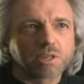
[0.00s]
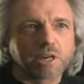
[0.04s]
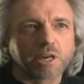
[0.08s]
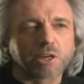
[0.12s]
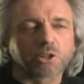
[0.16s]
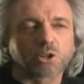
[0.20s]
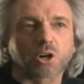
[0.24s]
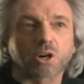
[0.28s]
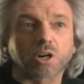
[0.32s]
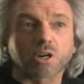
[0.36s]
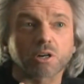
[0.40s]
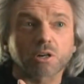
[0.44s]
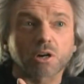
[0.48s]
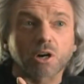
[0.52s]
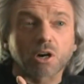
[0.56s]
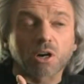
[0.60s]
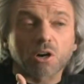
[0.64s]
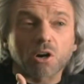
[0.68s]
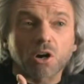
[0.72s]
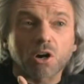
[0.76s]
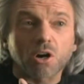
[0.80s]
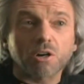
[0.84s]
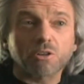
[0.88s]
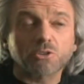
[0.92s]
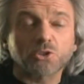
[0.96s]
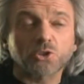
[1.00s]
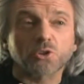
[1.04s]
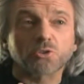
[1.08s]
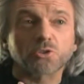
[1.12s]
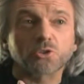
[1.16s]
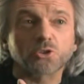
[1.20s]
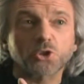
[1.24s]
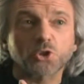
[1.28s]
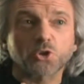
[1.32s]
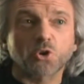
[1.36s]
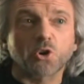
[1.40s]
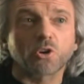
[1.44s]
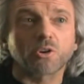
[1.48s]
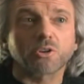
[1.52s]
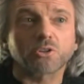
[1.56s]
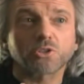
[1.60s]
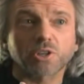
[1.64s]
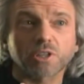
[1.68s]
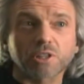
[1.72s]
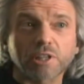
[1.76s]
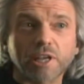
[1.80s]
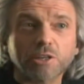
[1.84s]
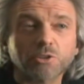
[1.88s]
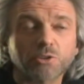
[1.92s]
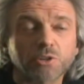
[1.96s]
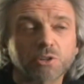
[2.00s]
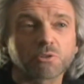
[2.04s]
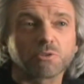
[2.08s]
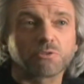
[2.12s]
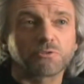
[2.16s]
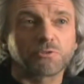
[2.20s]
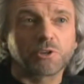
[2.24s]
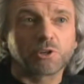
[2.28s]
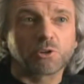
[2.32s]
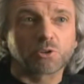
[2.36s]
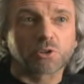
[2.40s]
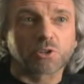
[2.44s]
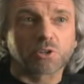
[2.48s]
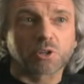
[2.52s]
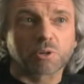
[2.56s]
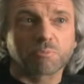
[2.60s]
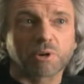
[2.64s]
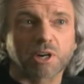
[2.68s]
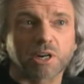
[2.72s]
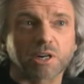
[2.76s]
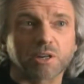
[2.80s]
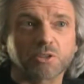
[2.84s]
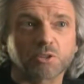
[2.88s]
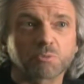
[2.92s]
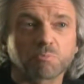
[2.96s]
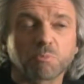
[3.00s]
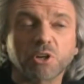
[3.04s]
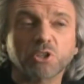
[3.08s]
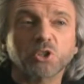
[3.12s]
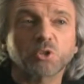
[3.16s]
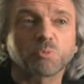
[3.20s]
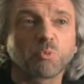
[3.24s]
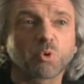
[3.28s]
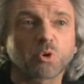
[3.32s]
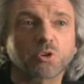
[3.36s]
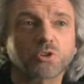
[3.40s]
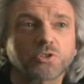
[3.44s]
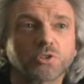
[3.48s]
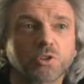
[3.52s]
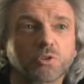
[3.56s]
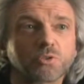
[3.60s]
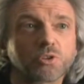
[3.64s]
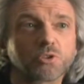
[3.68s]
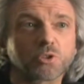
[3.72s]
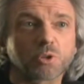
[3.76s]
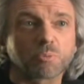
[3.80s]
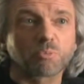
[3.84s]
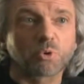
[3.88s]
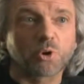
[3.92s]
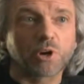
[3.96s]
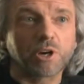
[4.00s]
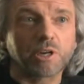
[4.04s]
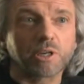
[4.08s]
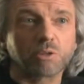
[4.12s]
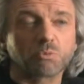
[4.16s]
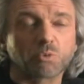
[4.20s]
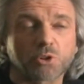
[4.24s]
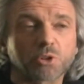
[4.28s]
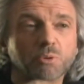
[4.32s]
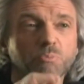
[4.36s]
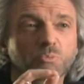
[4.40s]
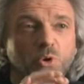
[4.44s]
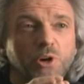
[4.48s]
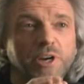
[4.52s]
and our hearts are the strongest electrical field in our bodies, much more so than the brain. While the